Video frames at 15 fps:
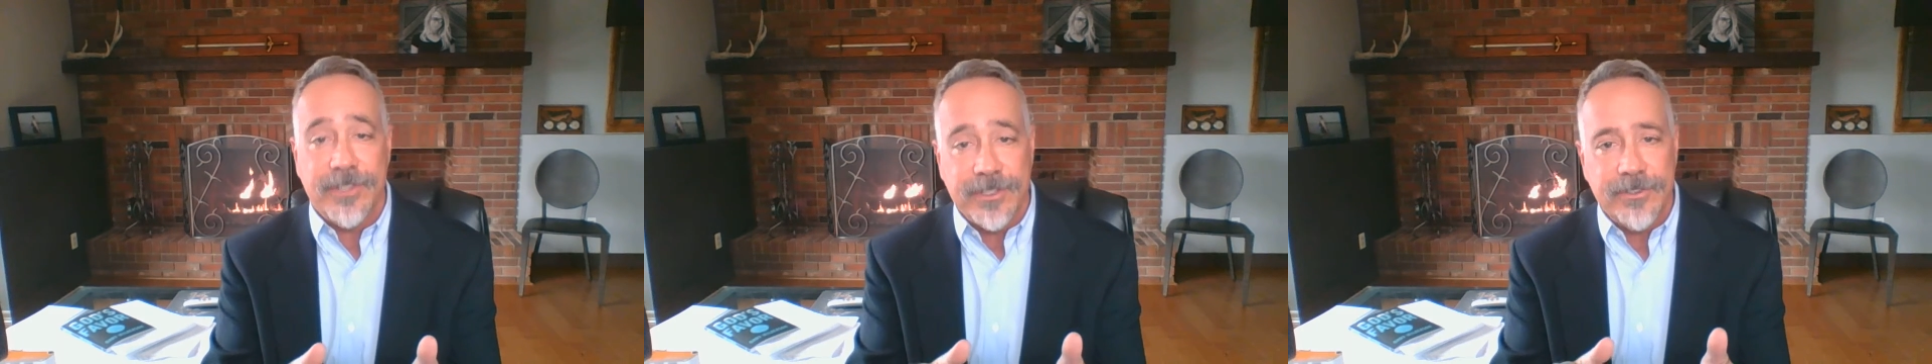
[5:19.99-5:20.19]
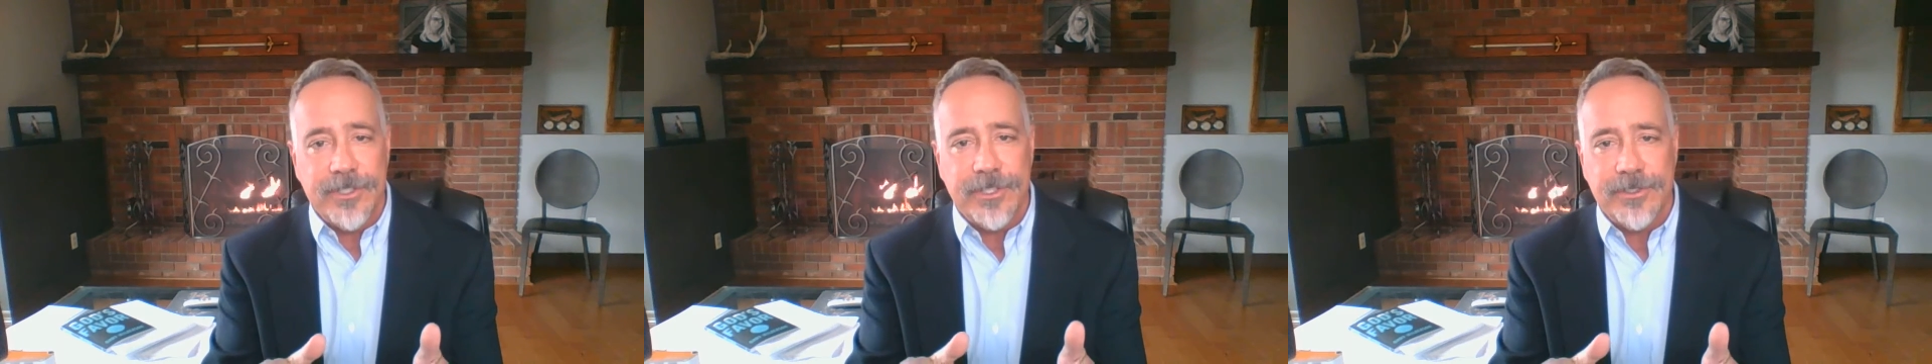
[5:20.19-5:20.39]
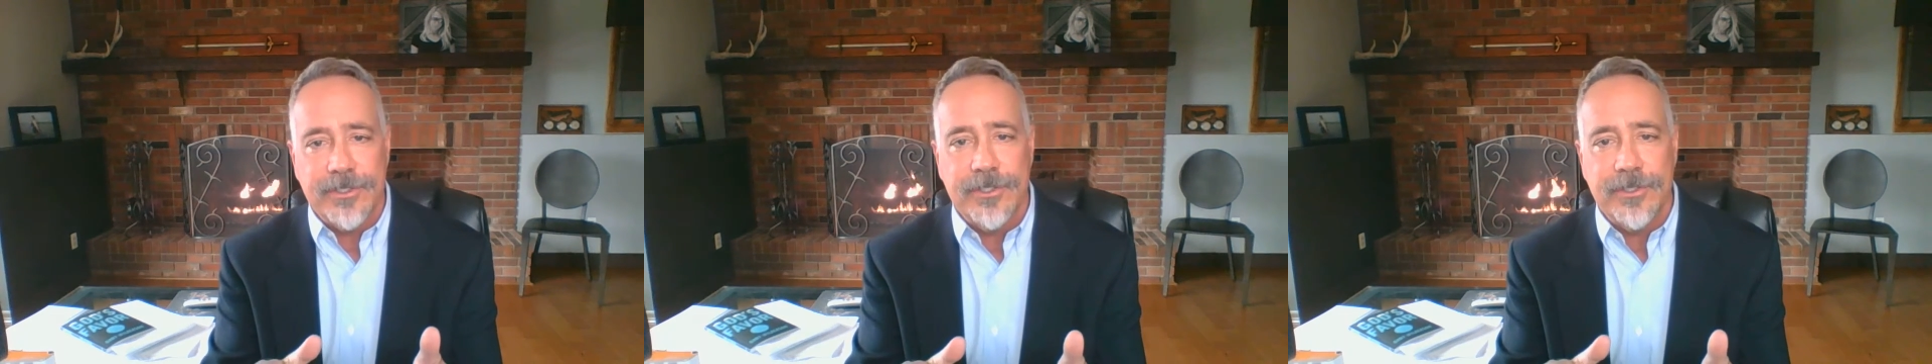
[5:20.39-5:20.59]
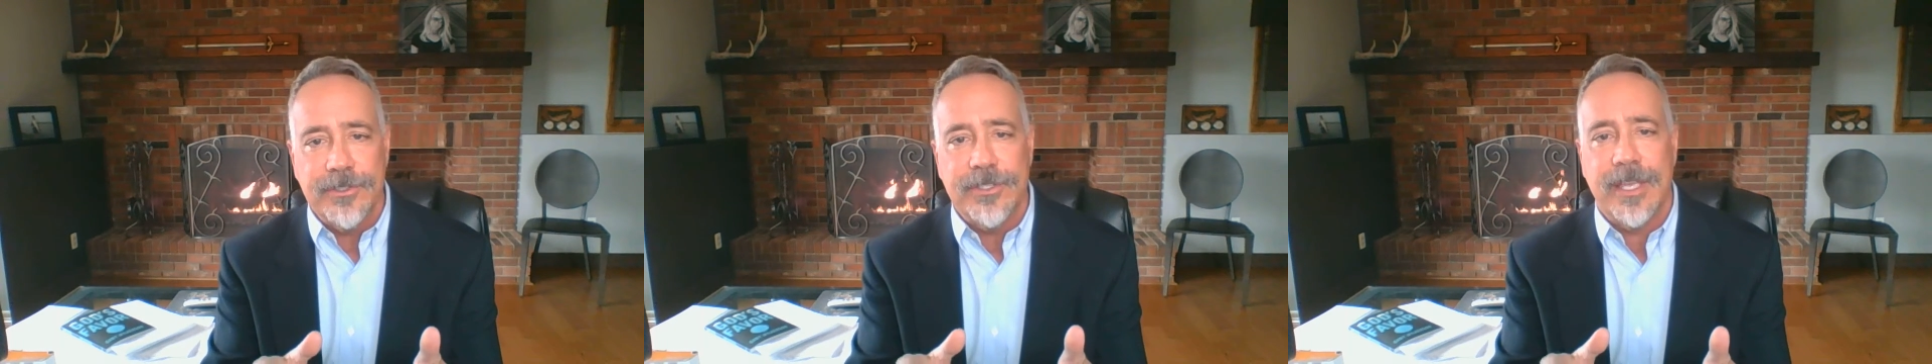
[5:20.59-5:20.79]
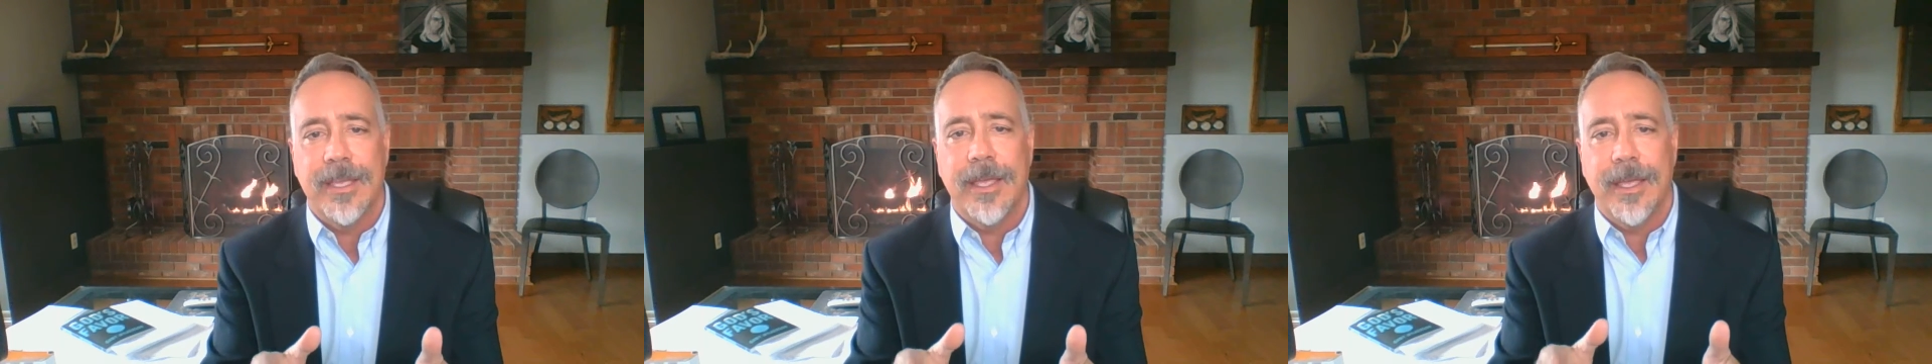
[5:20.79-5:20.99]
let's just
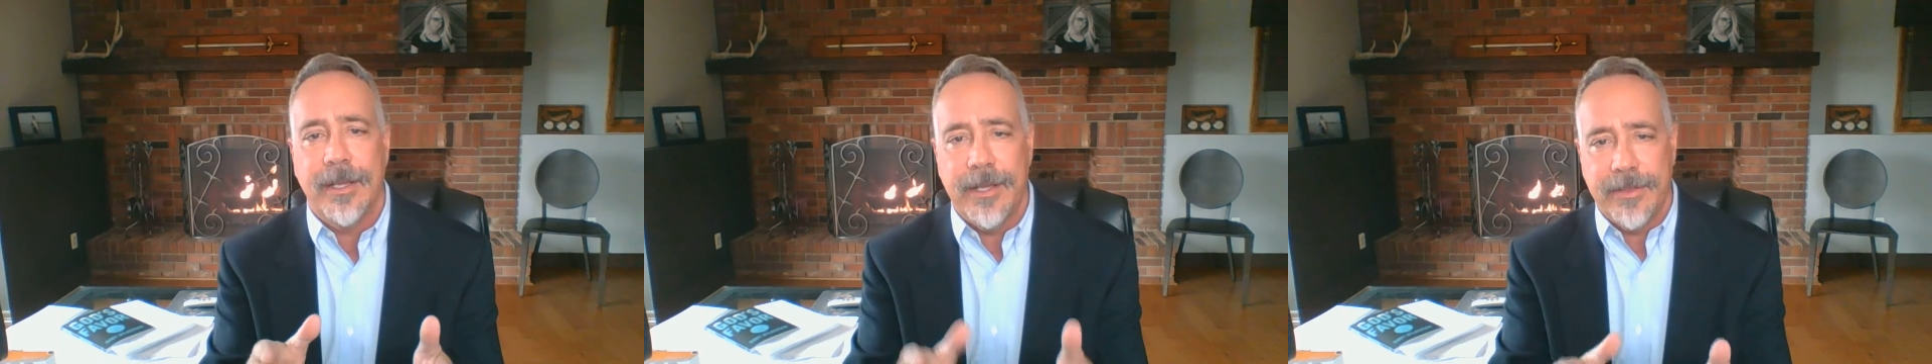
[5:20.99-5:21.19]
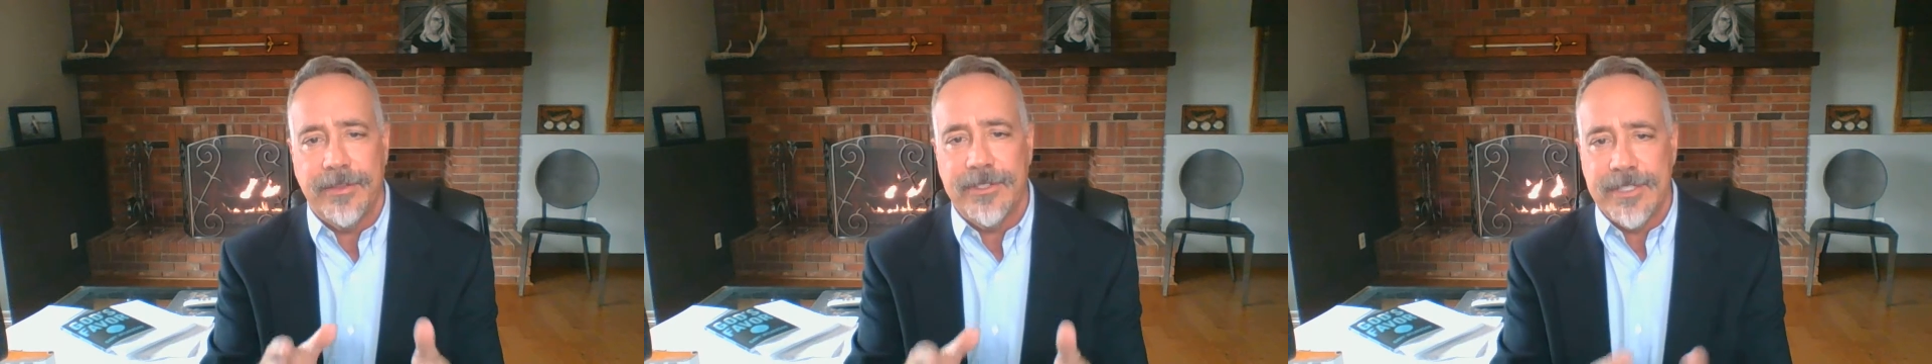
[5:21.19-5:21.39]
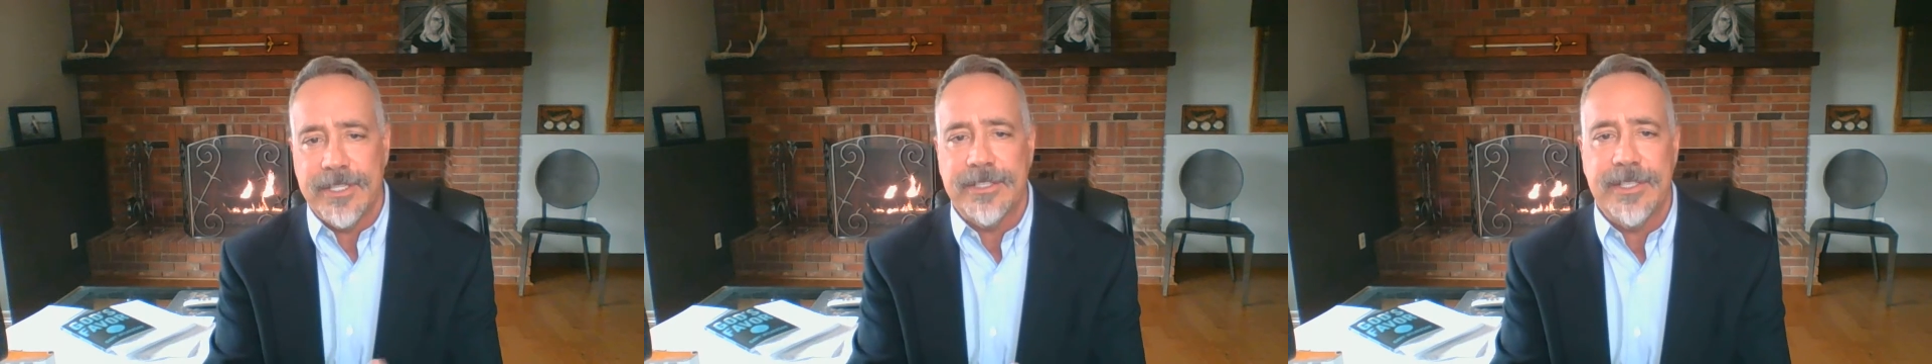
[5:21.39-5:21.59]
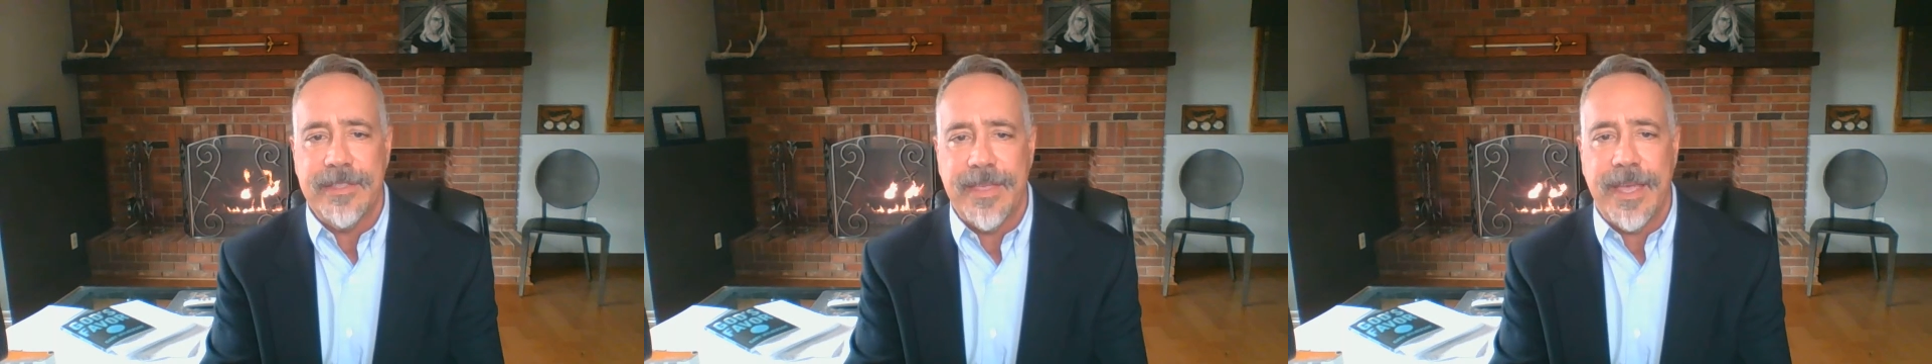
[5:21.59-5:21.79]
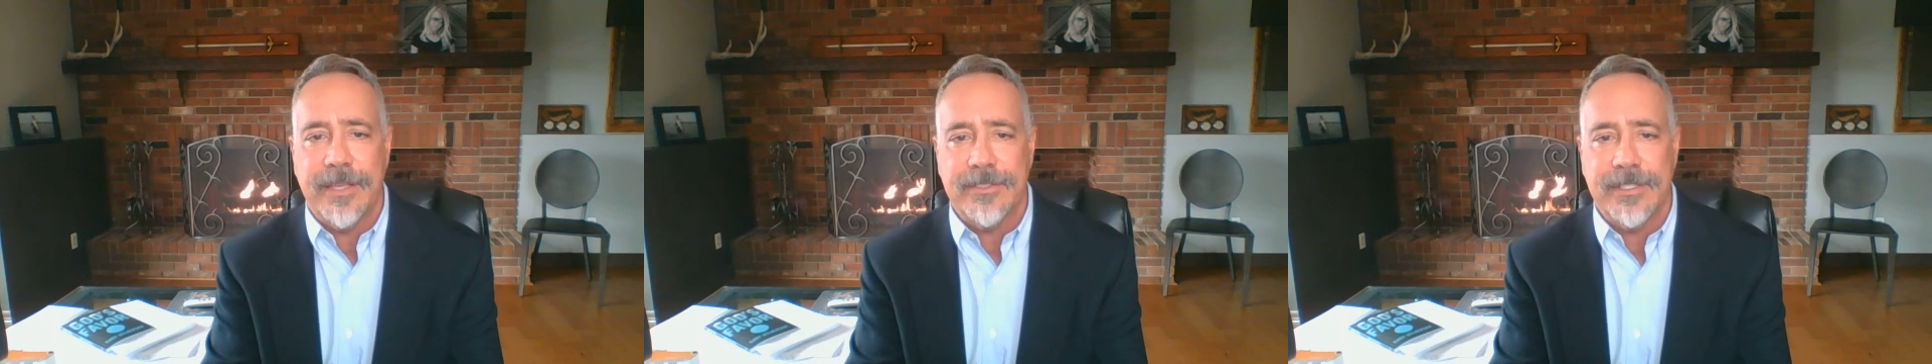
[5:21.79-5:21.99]
use another
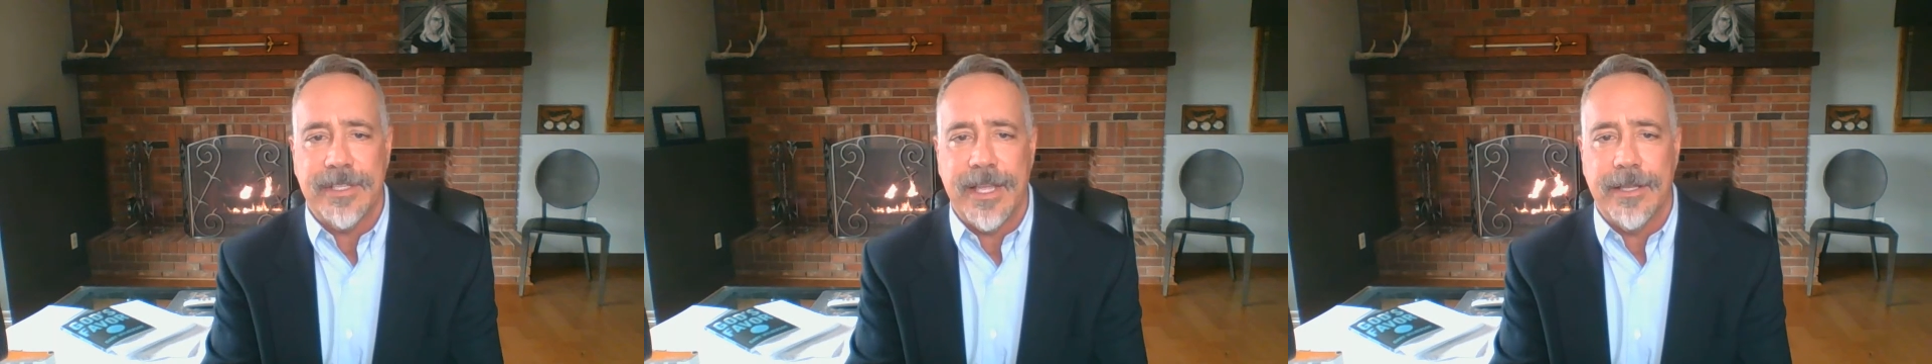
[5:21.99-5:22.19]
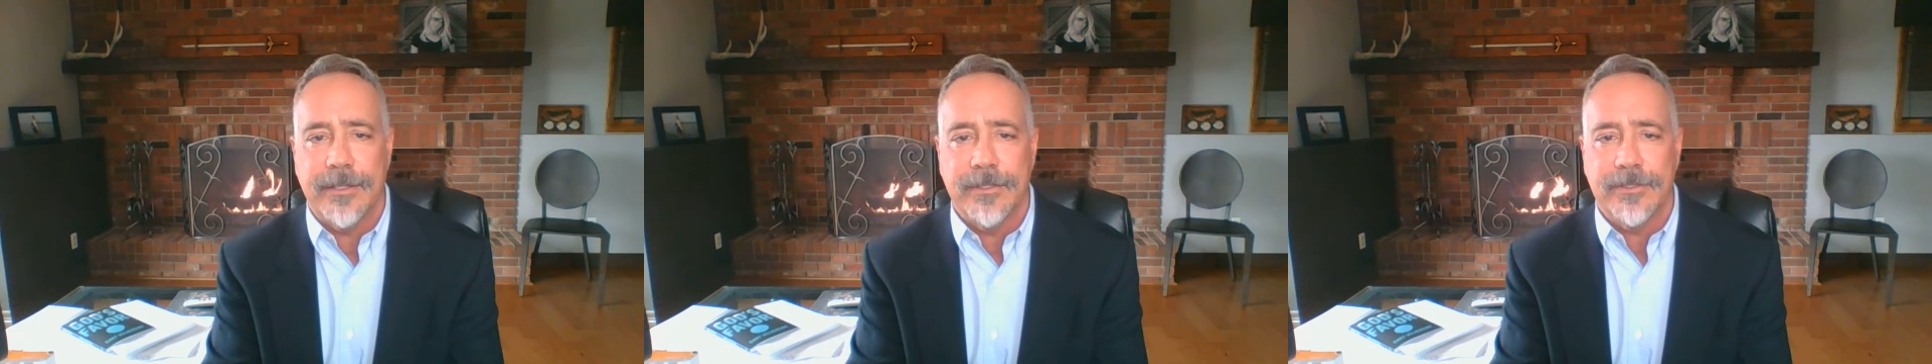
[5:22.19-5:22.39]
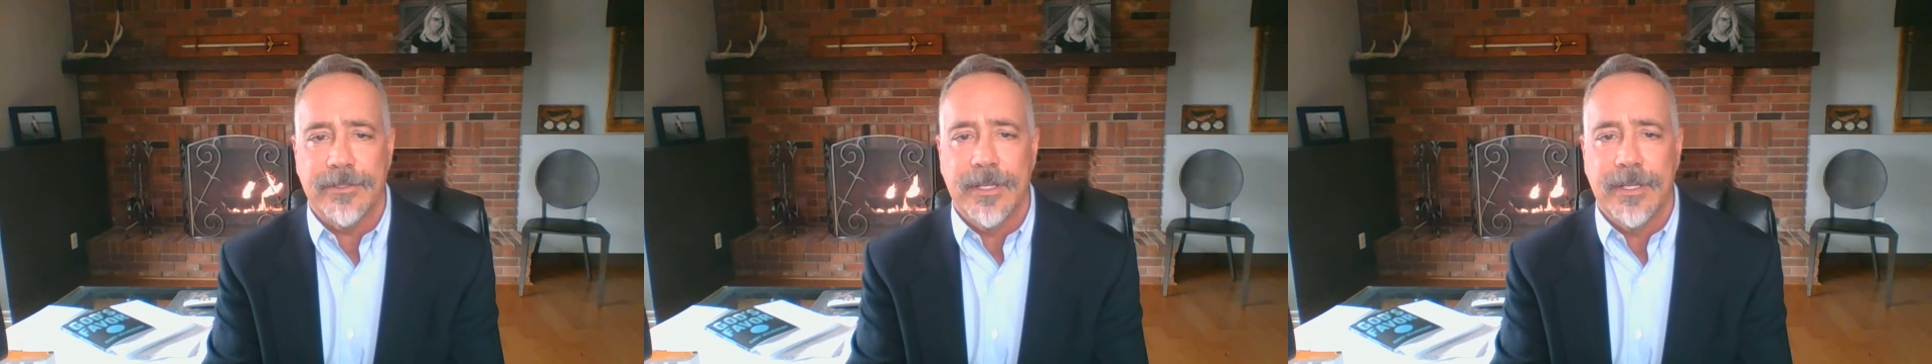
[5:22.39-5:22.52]
$60,000.